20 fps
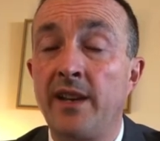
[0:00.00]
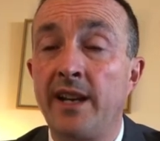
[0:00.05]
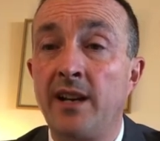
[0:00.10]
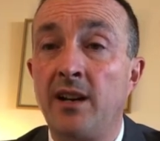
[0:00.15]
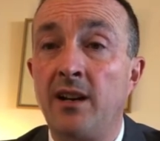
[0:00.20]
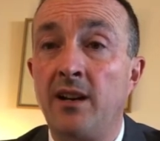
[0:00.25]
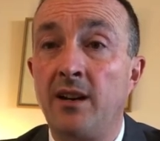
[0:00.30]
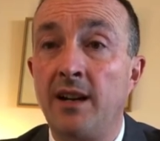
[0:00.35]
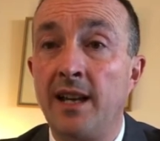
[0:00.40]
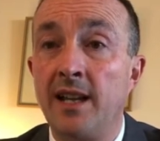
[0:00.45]
They
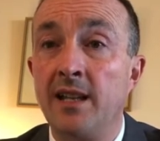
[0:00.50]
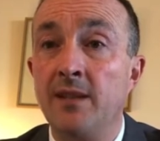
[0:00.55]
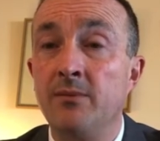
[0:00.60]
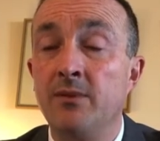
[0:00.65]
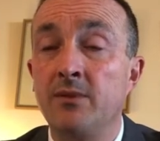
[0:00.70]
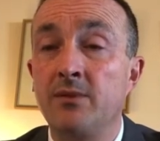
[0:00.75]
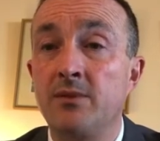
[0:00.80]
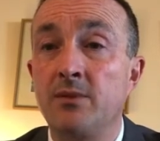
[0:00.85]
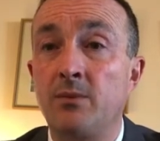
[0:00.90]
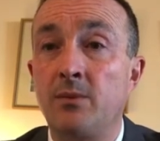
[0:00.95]
are
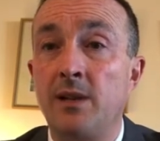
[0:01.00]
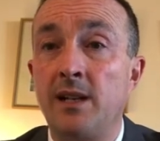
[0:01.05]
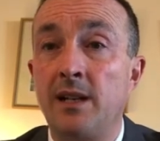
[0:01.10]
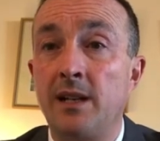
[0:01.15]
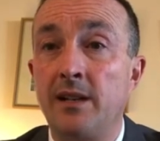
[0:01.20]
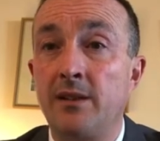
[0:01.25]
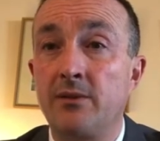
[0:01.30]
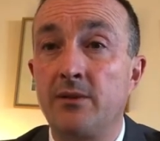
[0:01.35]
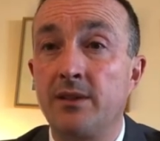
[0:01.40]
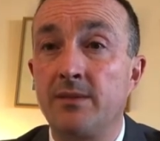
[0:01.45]
able to wear
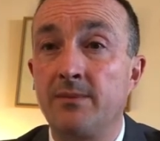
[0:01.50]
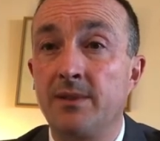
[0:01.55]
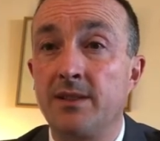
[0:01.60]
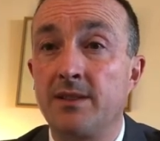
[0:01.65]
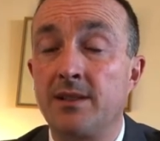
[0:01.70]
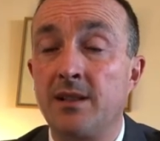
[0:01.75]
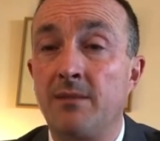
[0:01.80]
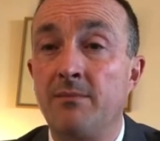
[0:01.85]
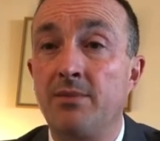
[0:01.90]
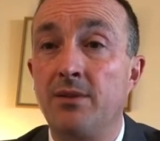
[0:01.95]
a Christmas
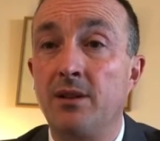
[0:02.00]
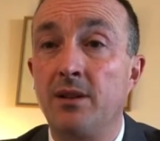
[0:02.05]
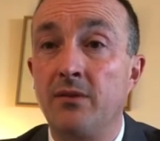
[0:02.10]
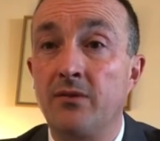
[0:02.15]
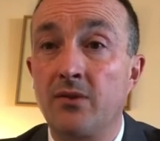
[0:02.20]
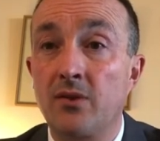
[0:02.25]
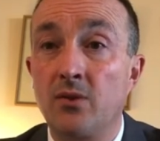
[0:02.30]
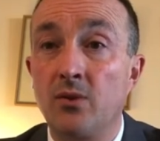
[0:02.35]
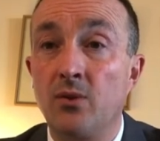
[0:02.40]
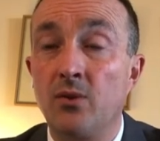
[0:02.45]
jumper,
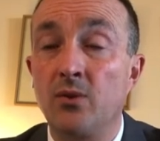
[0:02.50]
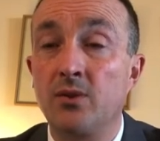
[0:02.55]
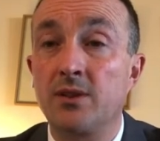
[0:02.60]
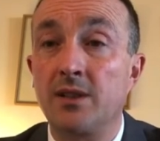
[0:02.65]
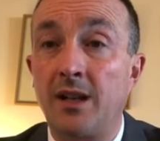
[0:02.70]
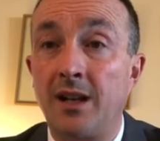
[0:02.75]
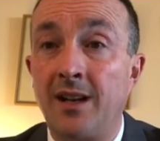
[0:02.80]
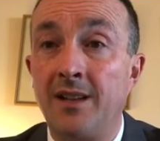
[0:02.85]
of course,